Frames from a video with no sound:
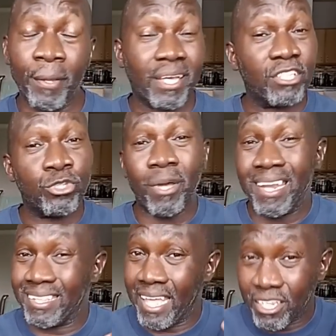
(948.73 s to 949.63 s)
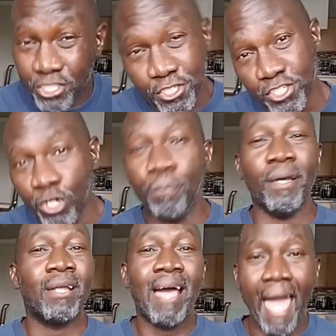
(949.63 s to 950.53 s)
pulpit can do anything
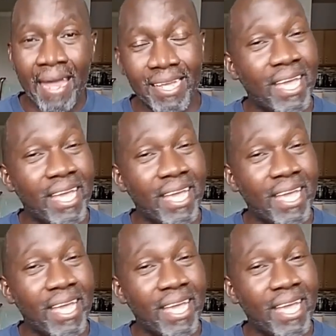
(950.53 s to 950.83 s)
stupid